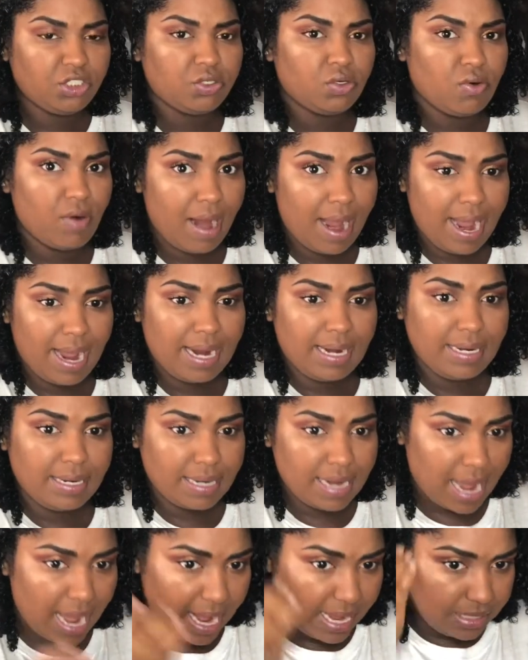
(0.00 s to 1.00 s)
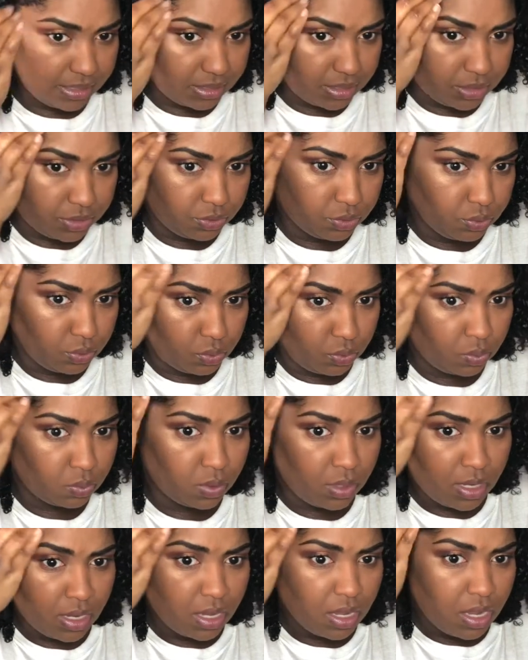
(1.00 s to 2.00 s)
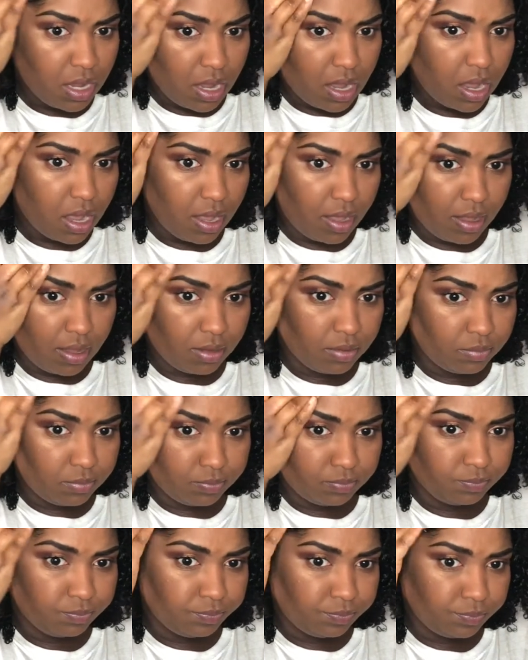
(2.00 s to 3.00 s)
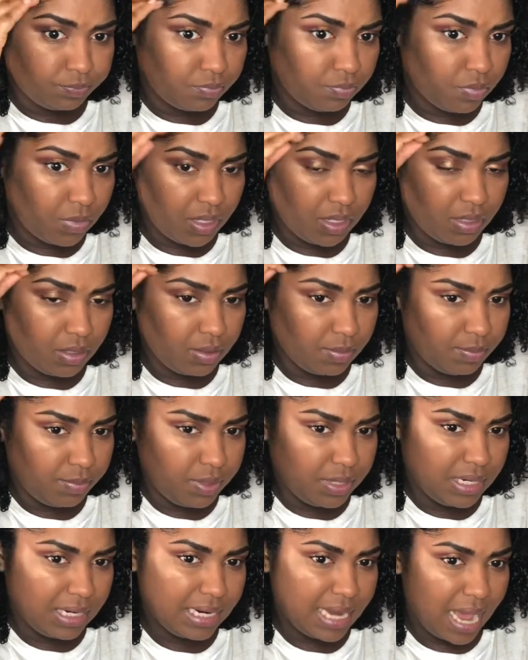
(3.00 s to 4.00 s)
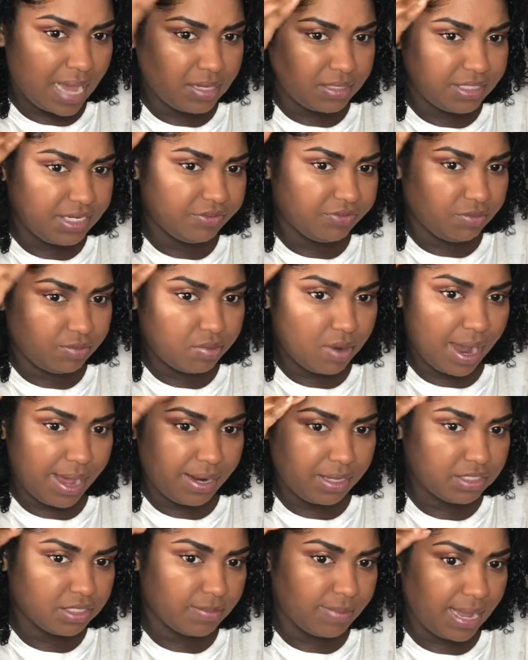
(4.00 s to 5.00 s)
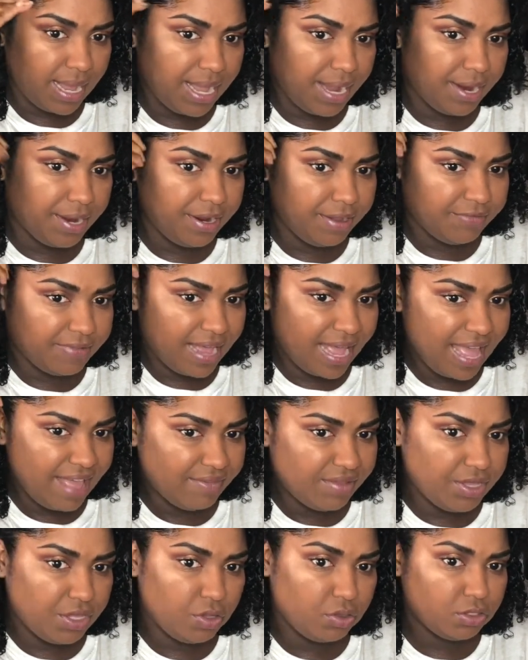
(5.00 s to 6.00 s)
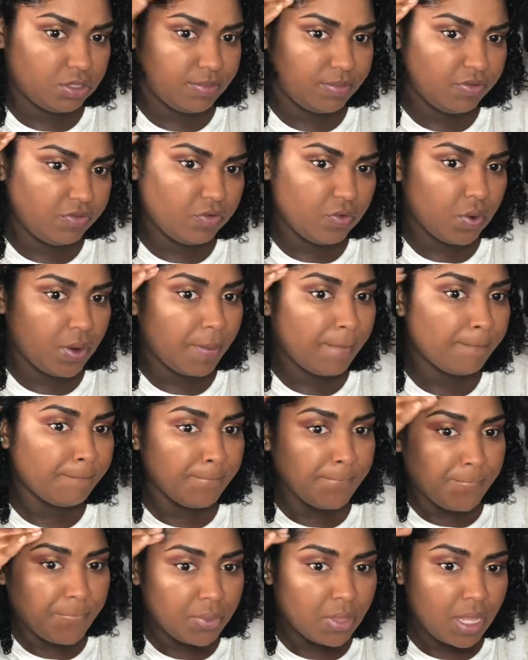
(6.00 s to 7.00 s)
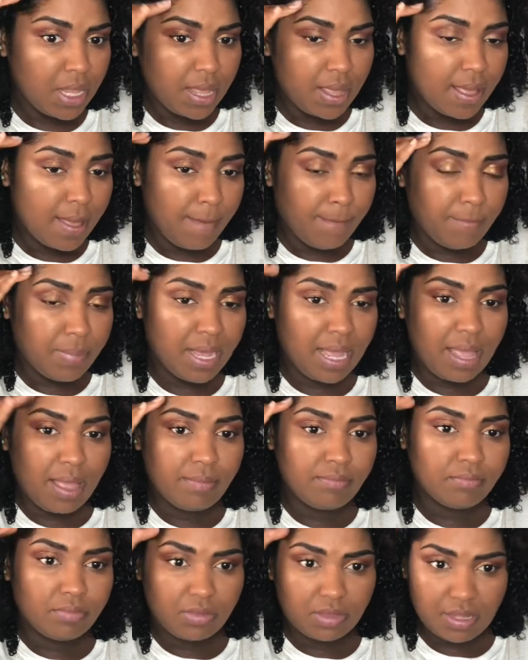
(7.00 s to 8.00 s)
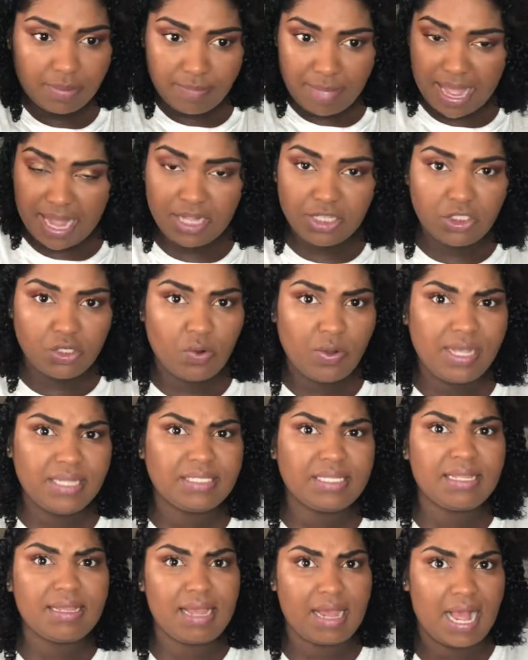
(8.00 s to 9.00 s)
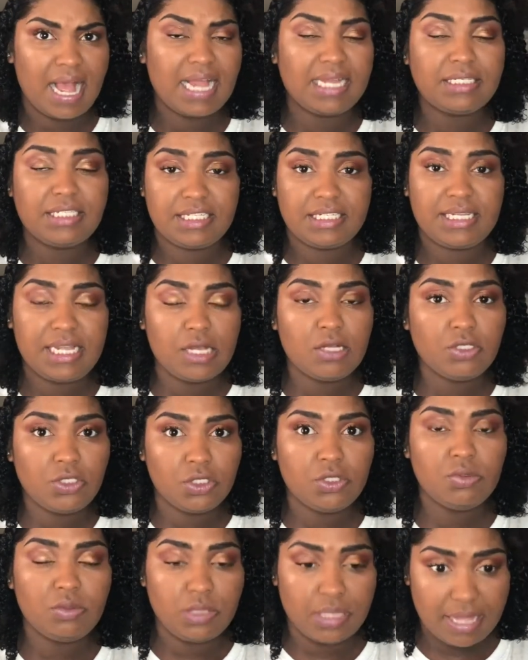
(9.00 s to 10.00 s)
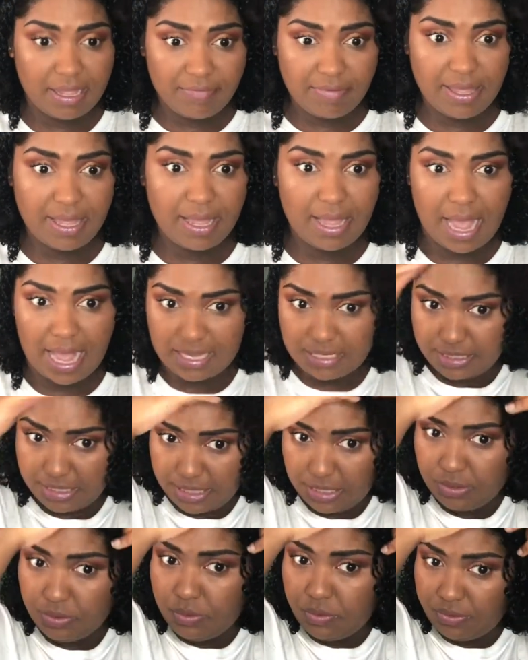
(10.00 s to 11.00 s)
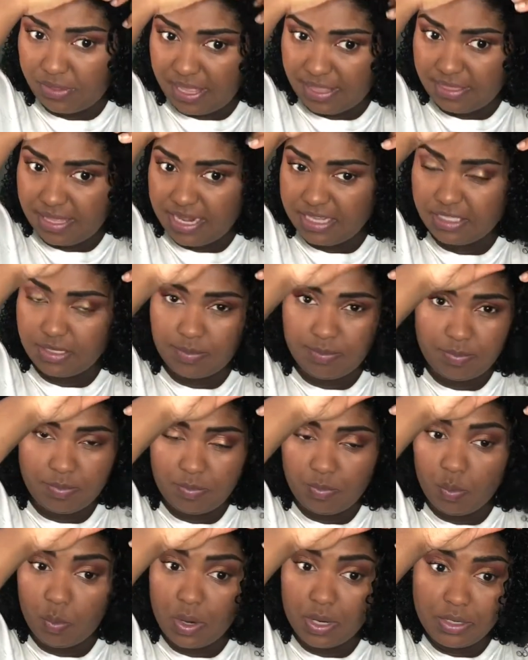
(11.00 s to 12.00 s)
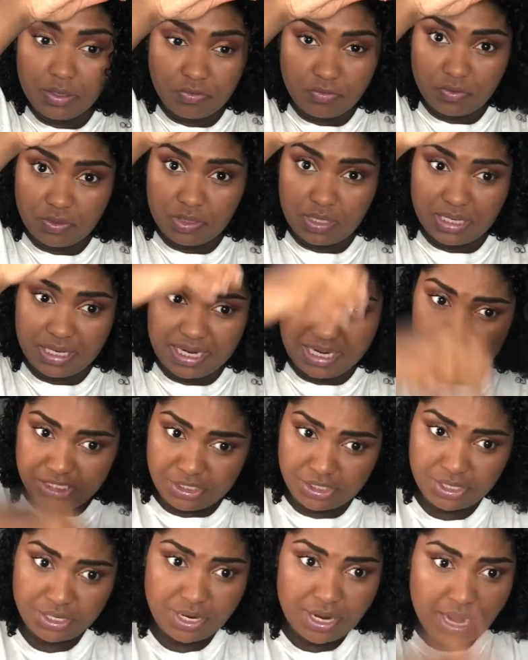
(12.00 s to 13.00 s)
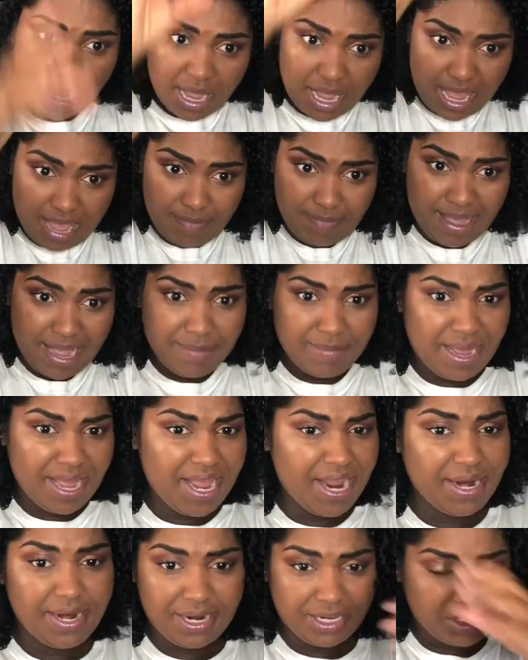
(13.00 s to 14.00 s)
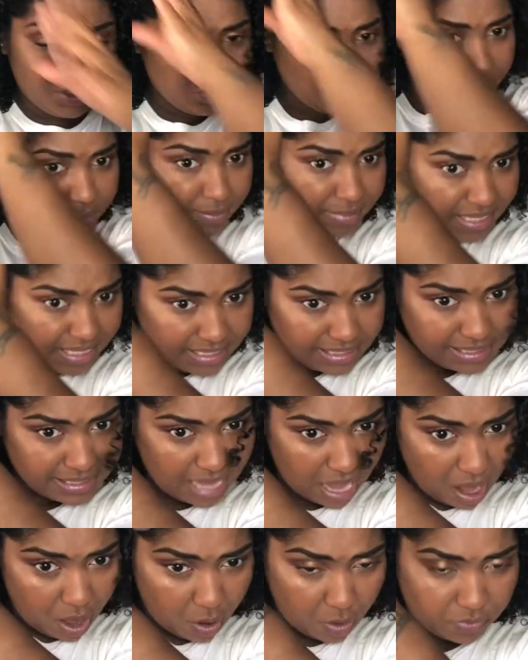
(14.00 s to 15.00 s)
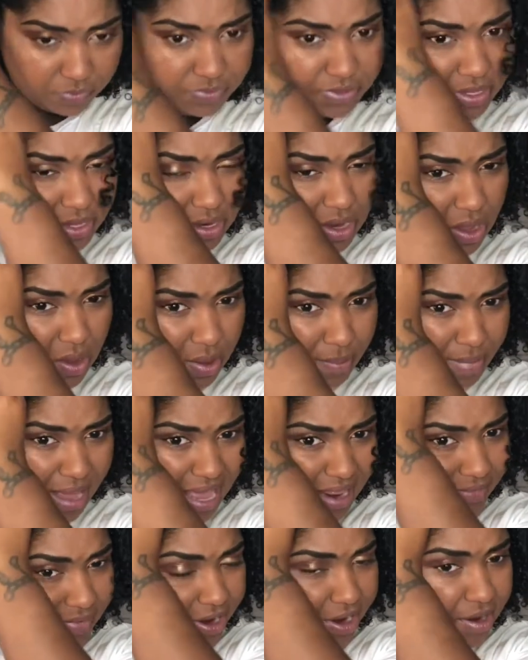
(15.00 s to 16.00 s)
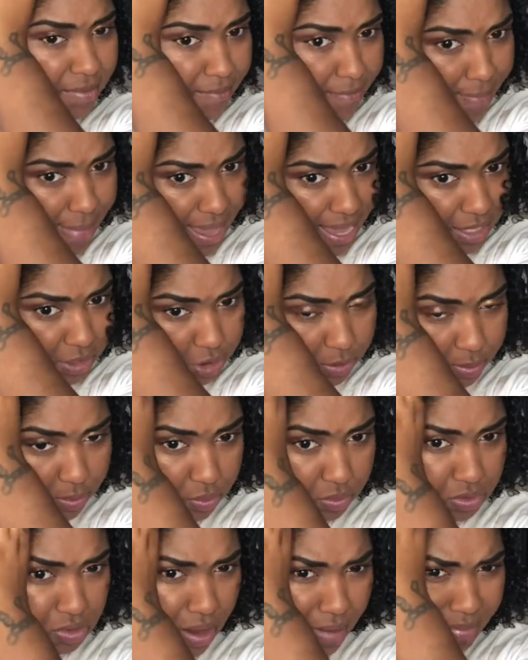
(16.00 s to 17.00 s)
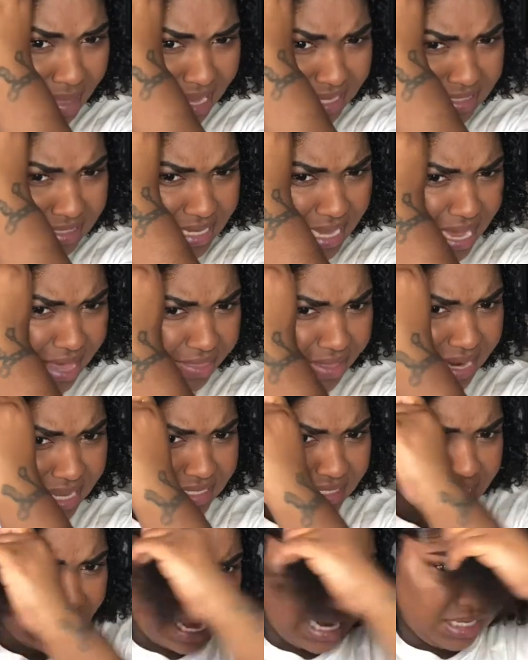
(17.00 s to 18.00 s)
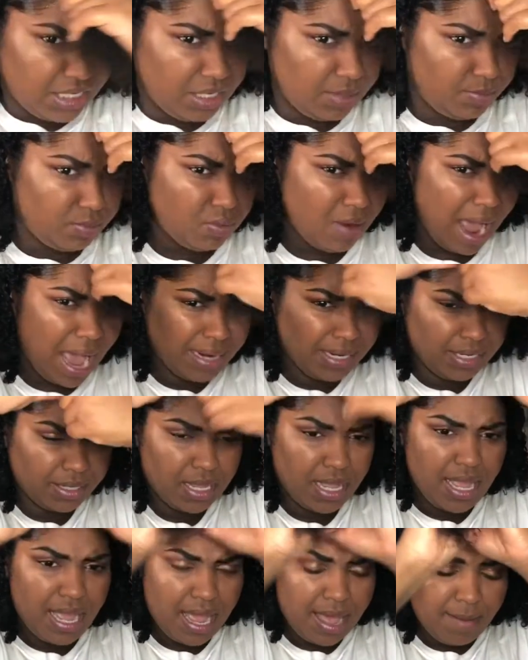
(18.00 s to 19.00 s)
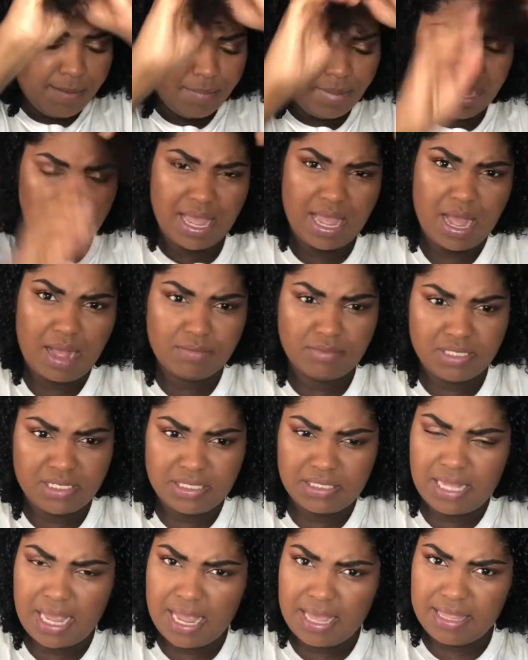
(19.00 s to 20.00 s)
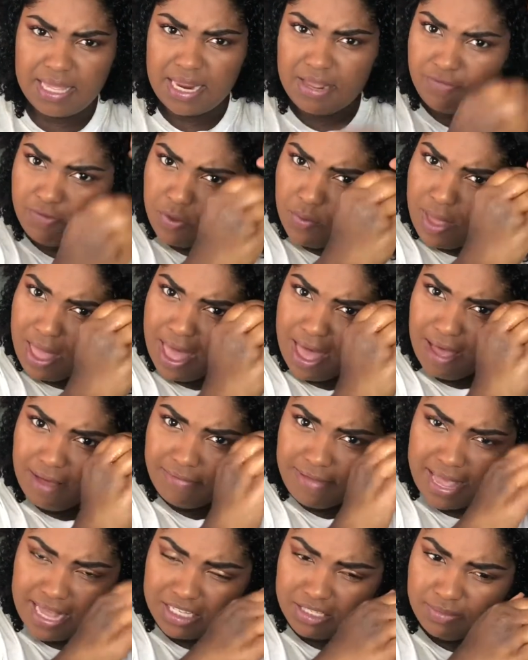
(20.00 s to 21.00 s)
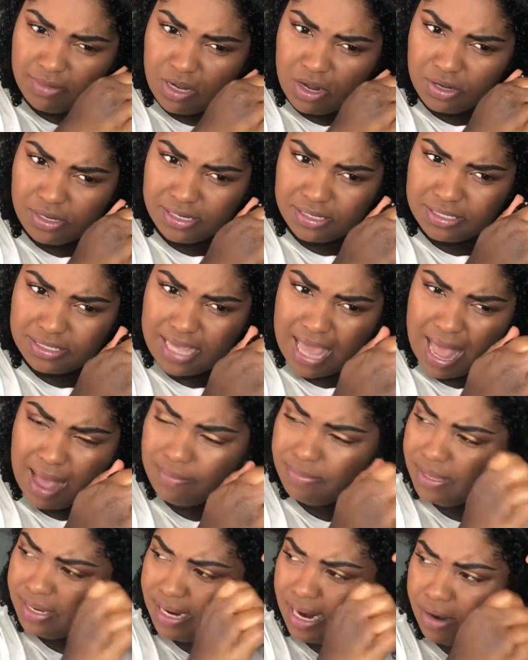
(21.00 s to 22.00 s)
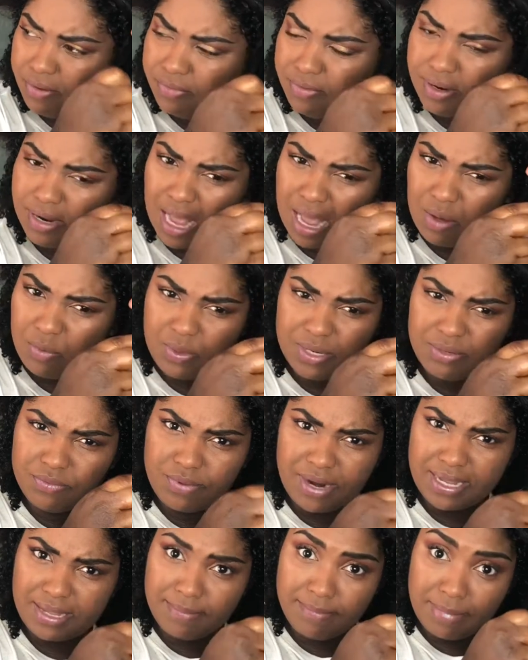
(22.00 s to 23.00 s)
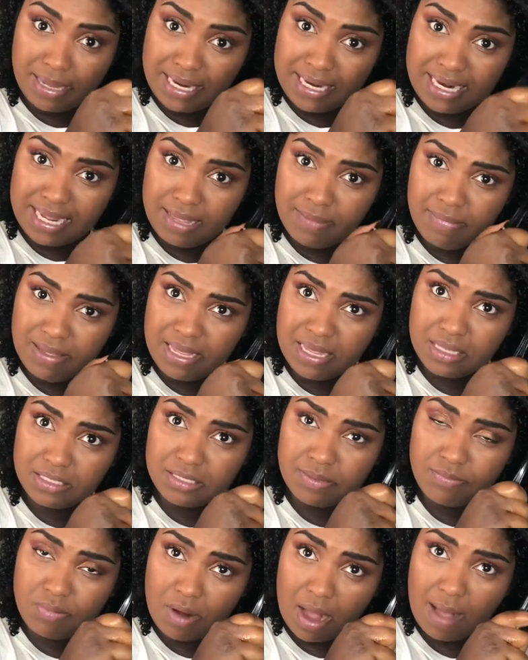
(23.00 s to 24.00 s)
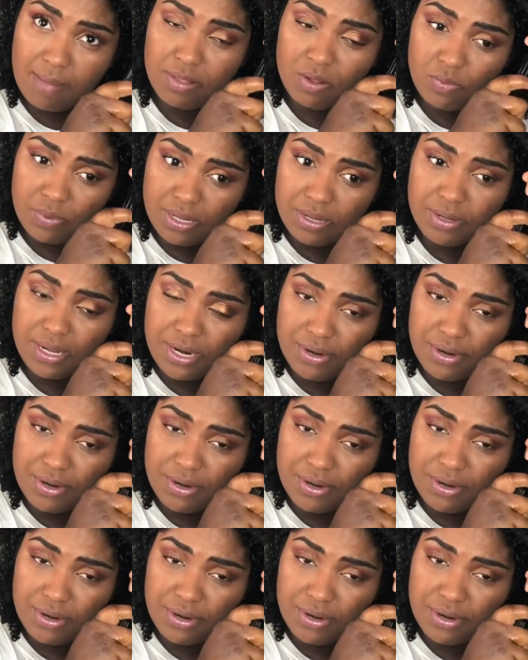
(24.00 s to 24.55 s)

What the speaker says: try not to put a lot of different products on my hair if I haven't used it before. But the main choice, I still do love it. I still do think that it's a wonderful conditioner. It made my hair extremely soft. You know, it made it very manageable. So I'm not saying that it's not a good product, but I'm just saying that if you have eczema on your scalp, then I wouldn't recommend it because it probably will